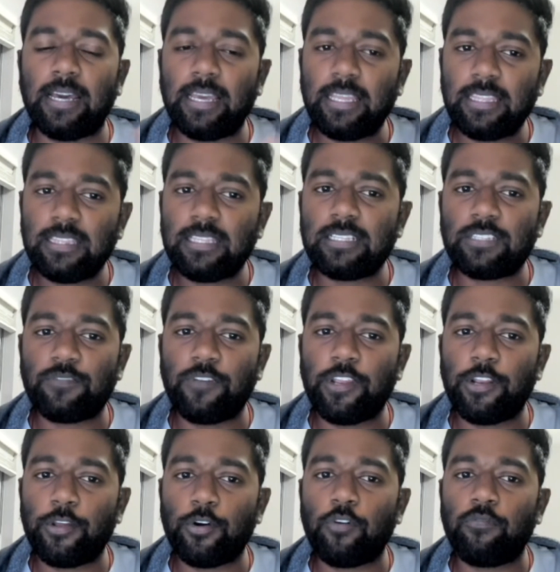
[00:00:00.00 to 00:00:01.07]
in this
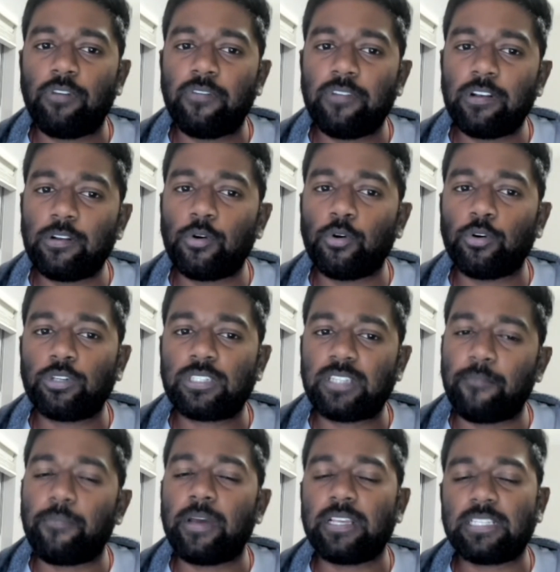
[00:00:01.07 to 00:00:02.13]
video we will go
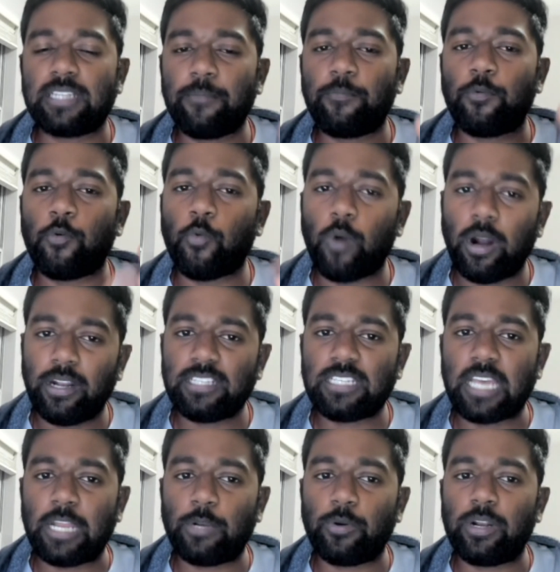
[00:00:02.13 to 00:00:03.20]
step by step what
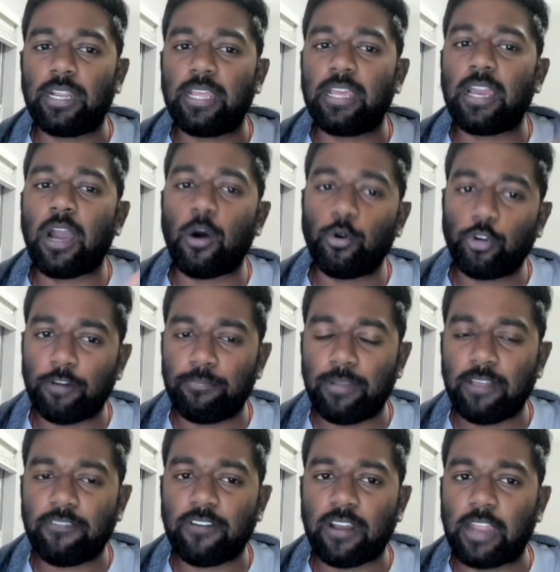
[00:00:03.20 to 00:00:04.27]
is I-20, how to
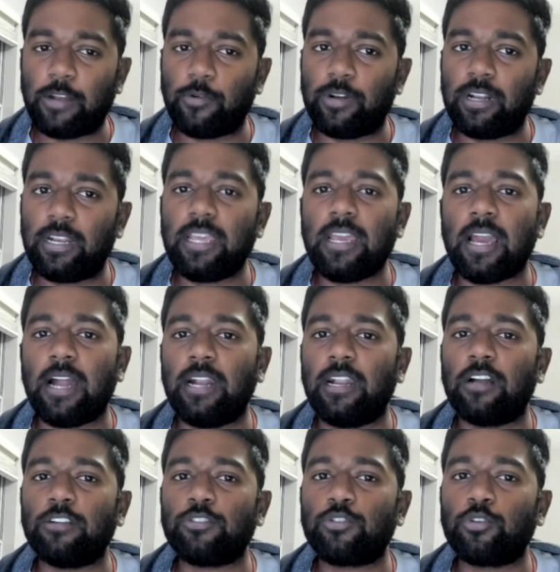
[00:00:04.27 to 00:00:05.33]
apply for I-20, and
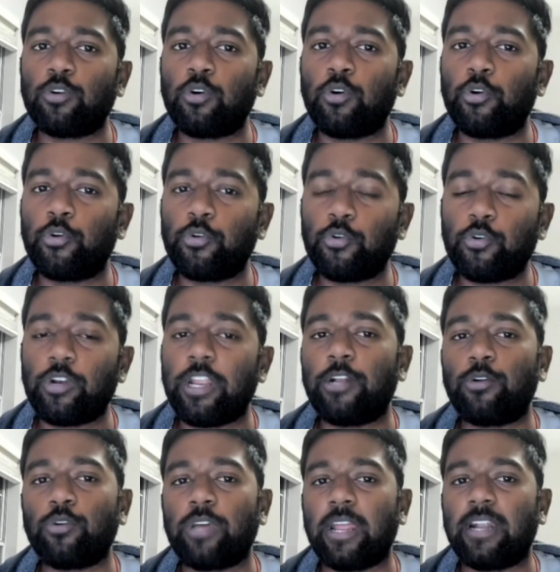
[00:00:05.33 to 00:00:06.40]
also do you
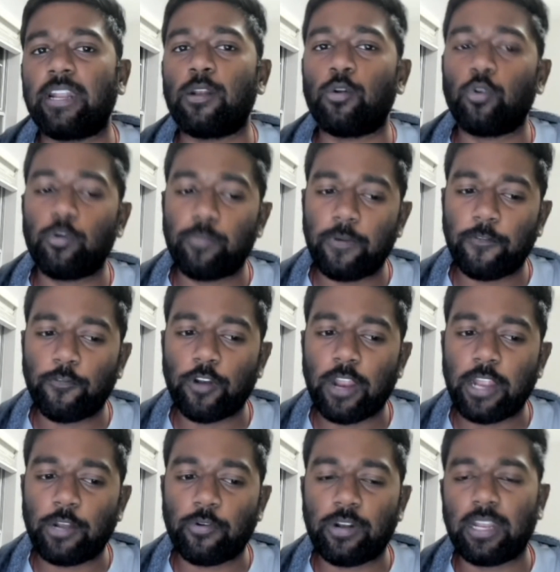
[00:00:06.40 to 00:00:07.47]
need to get a loan before
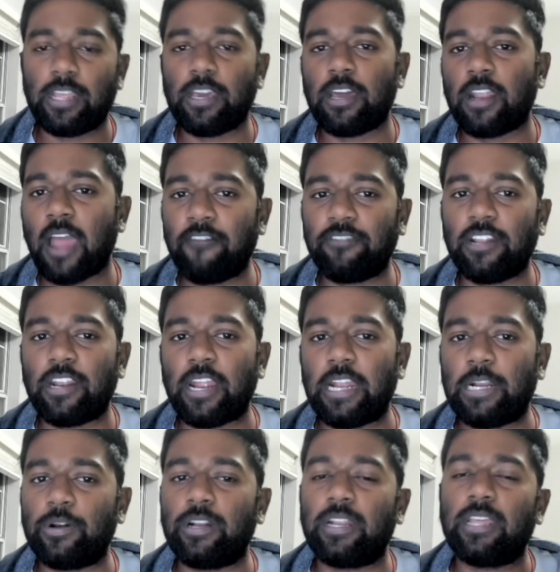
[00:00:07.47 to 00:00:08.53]
I-20 or after
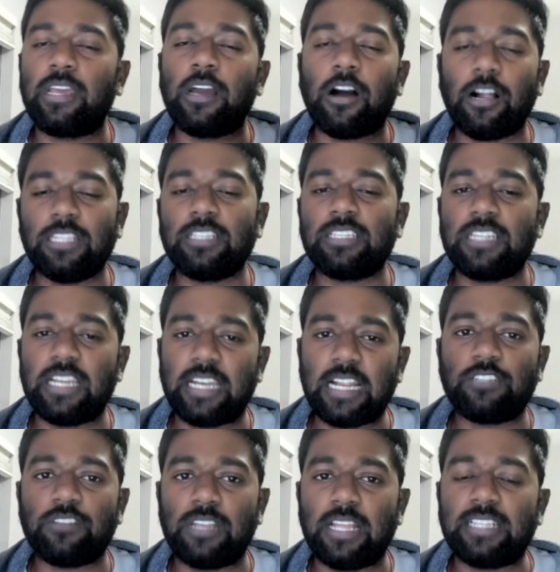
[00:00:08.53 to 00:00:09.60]
I-20, all these
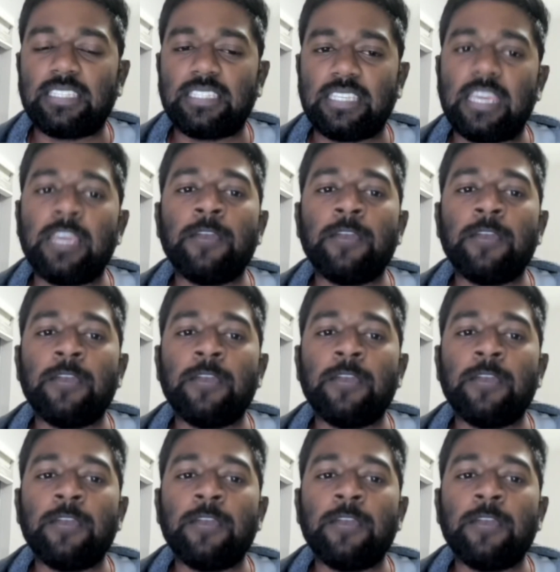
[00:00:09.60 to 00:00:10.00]
details. Let's see.